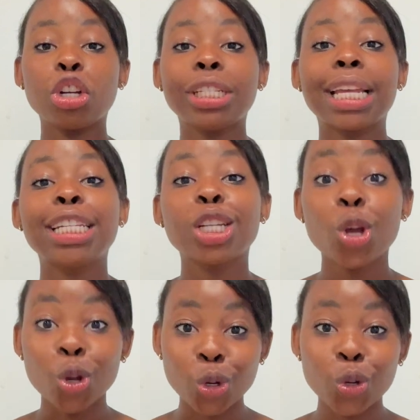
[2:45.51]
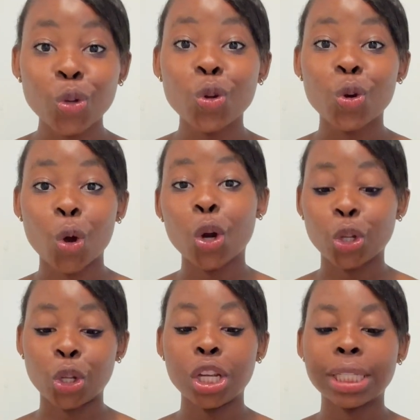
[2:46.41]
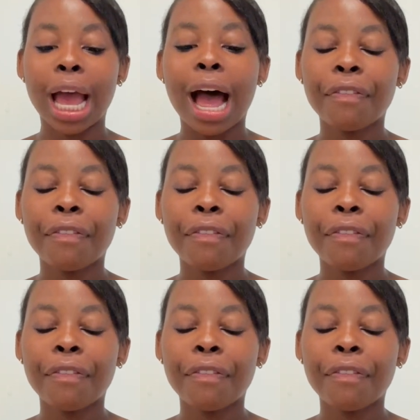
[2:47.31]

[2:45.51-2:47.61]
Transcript: irritation, do not use.